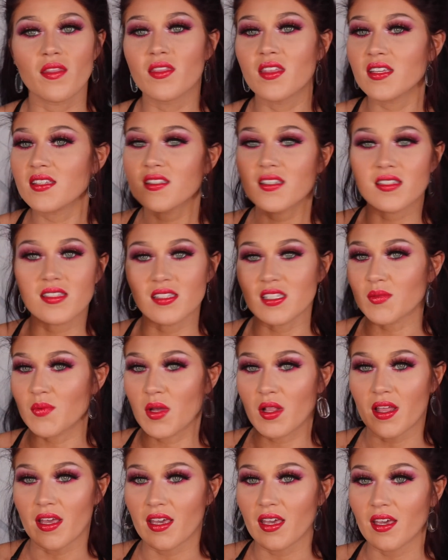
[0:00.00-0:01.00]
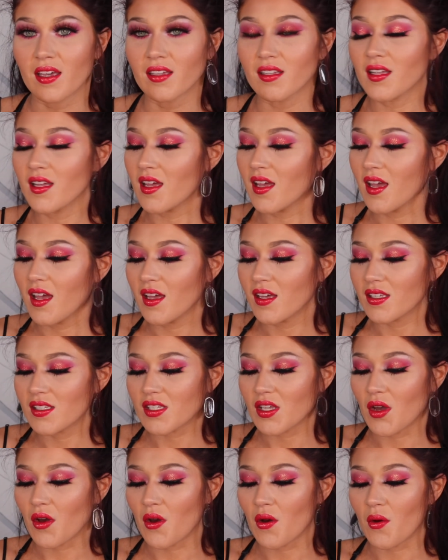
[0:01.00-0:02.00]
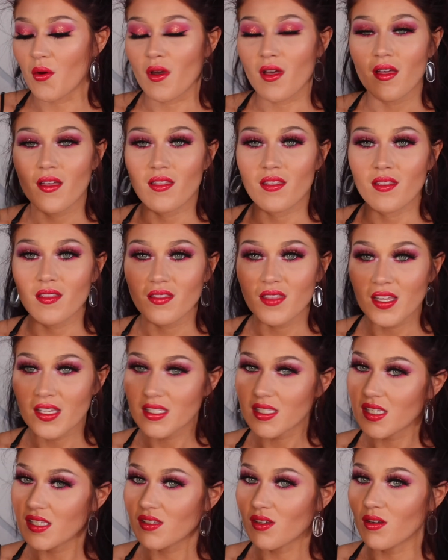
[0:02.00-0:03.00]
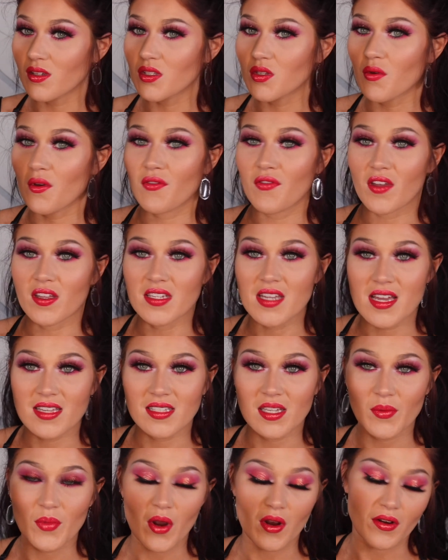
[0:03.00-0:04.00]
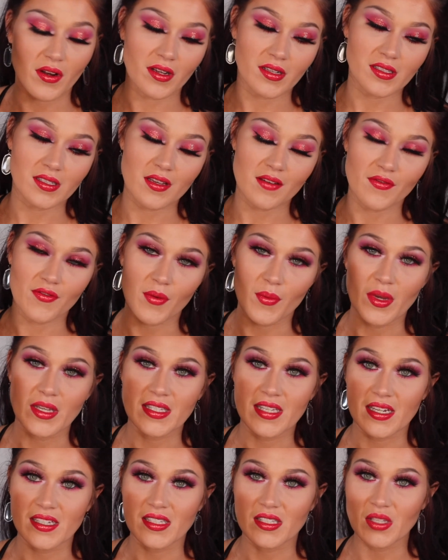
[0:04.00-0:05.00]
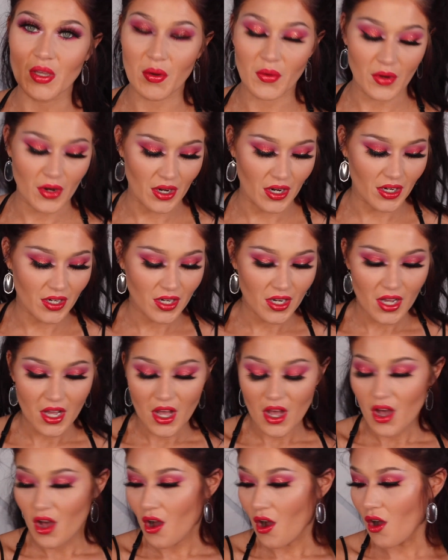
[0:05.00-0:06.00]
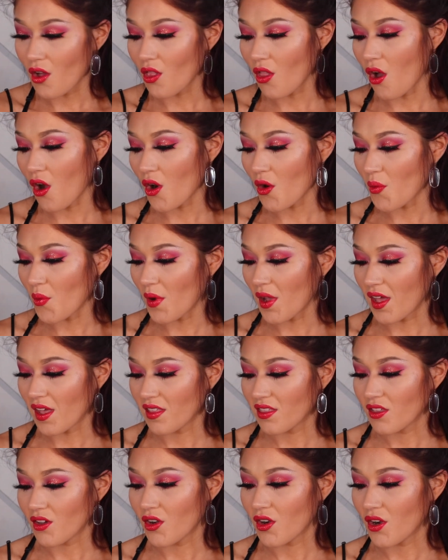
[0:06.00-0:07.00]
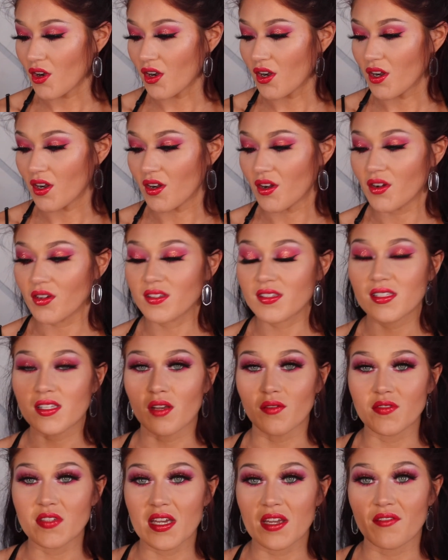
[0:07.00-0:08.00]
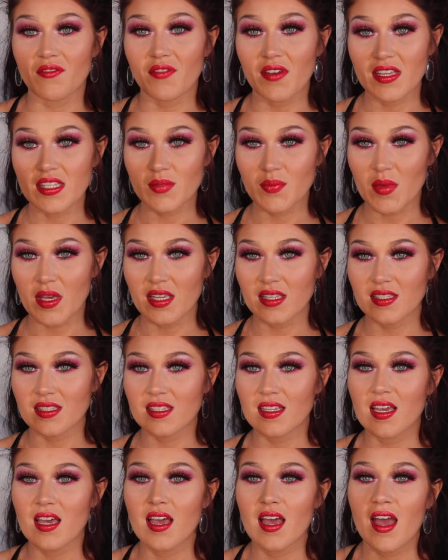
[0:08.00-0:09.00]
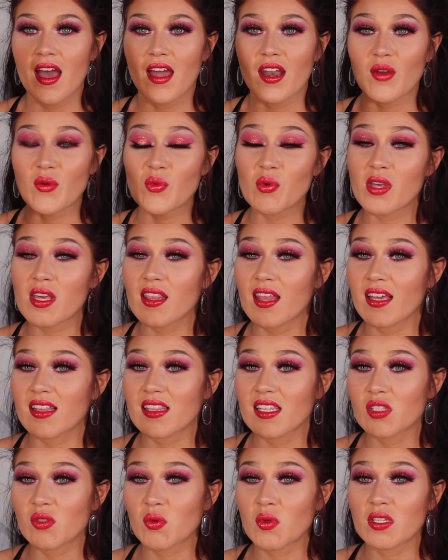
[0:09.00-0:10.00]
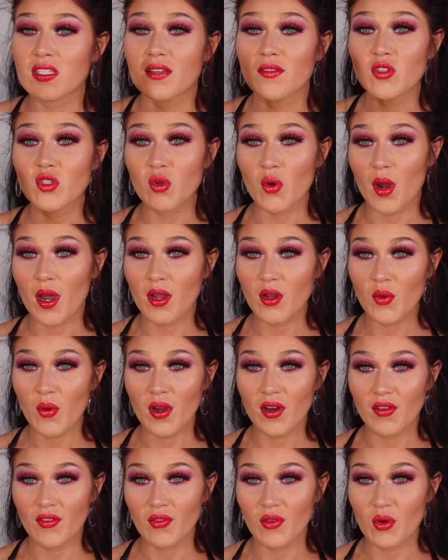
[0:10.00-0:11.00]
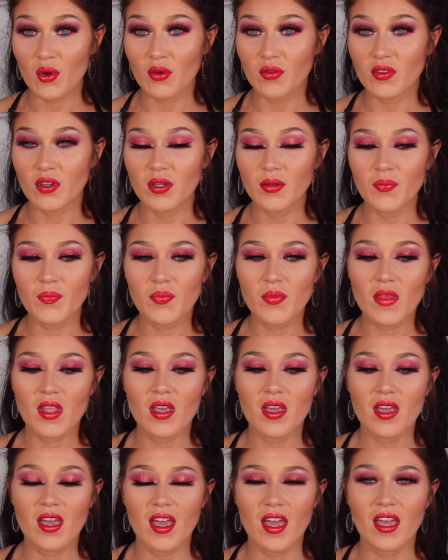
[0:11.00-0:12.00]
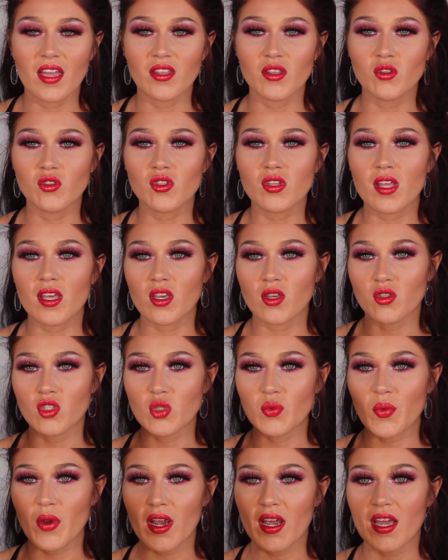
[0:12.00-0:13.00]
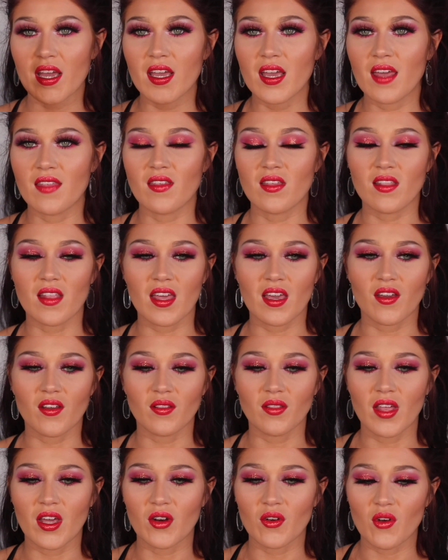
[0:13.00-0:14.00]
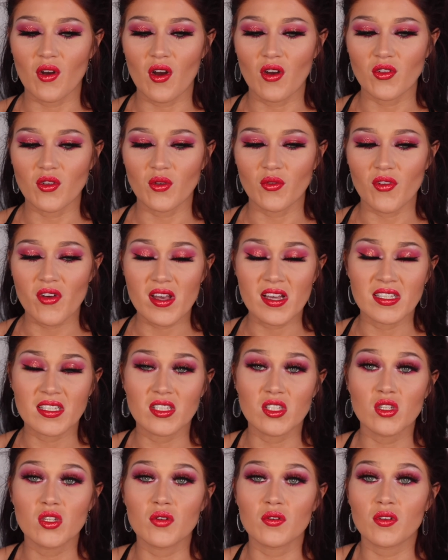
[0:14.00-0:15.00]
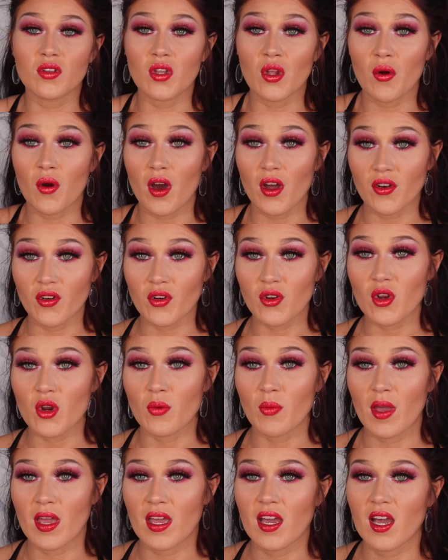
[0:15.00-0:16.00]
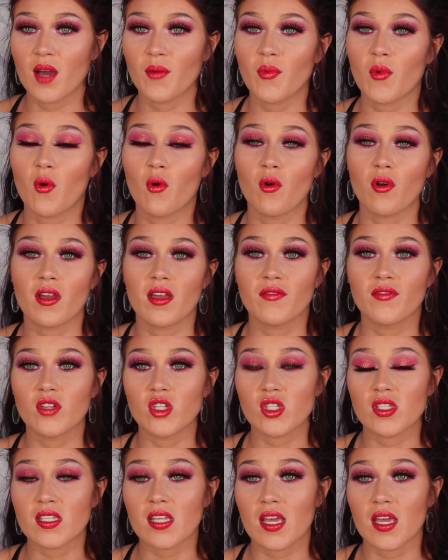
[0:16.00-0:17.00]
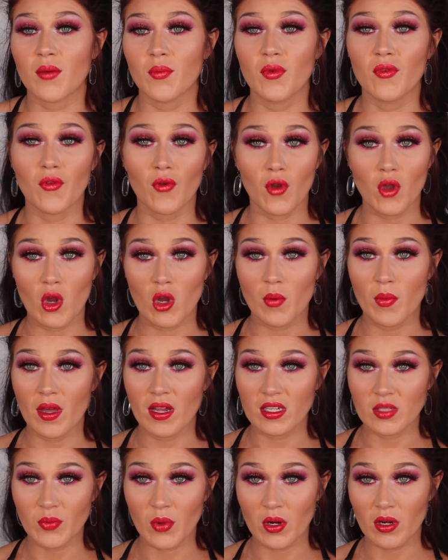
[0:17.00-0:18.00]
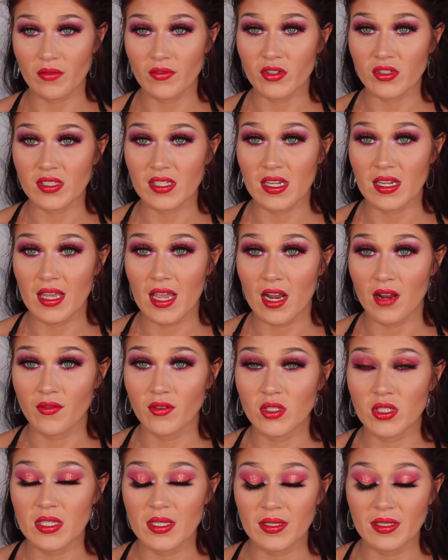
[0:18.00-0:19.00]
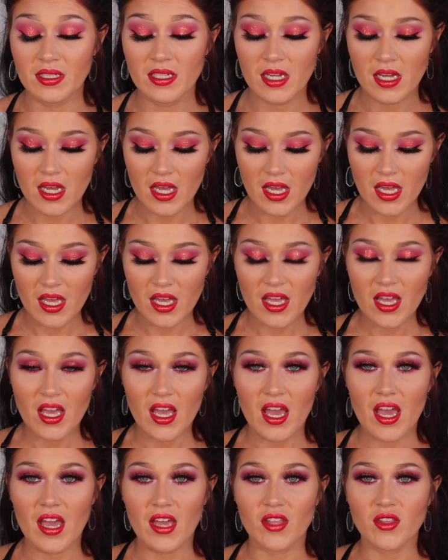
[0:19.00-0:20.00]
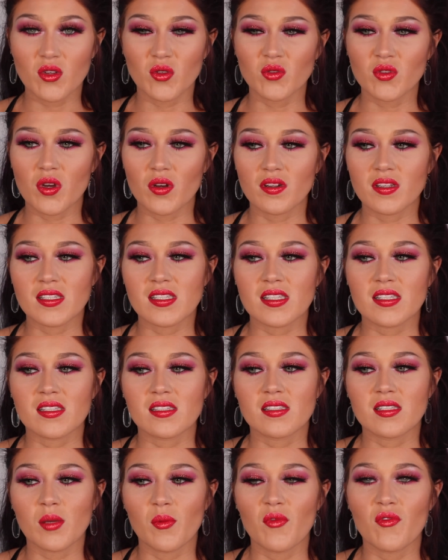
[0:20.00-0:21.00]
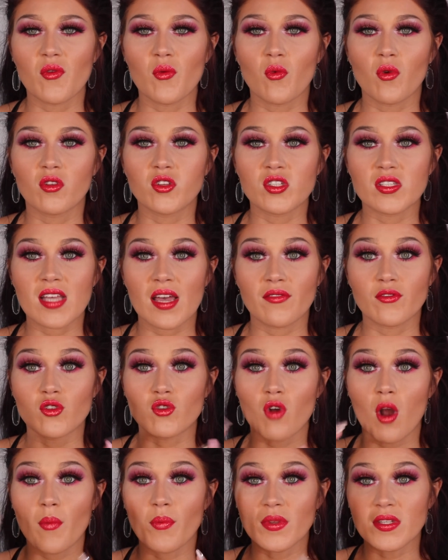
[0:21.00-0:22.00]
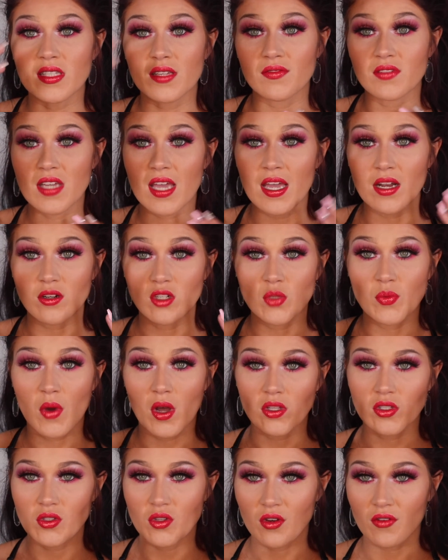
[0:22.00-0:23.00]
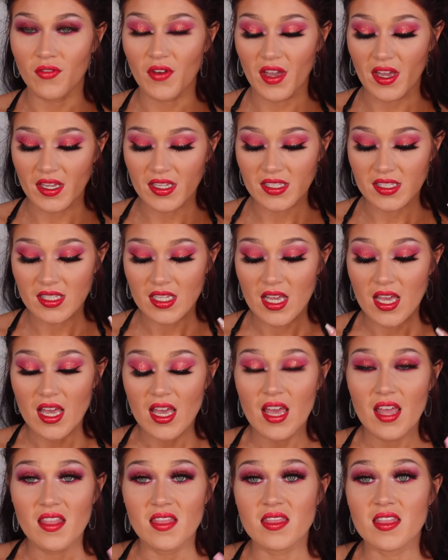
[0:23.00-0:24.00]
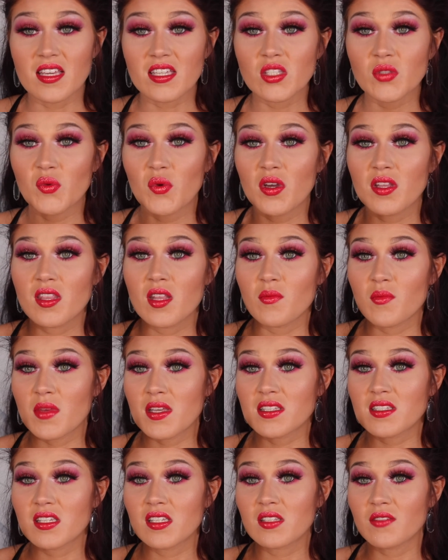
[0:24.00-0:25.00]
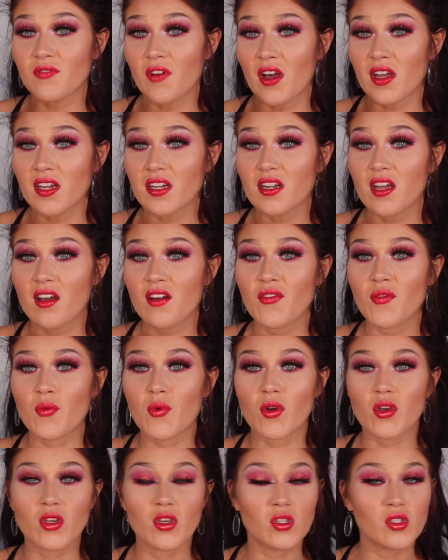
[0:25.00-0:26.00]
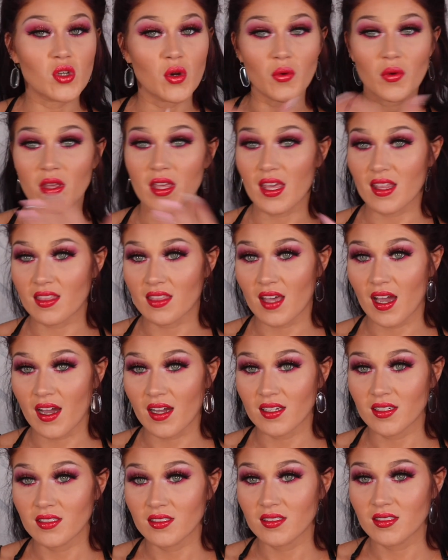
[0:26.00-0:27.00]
This doesn't smell like it. So this is also a fantastic product from a Texas owner, along with her self-tan face mist. I really like this one because I've tried quite a few of them, and usually like you'll spray it and then like later on you'll realize, because you do it, you know, under your makeup or even just like before you go to bed as part of your skincare routine, and you'll notice some of them will just have droplets of tanner spots on your face. This one, the mist is fine enough where you don't get that.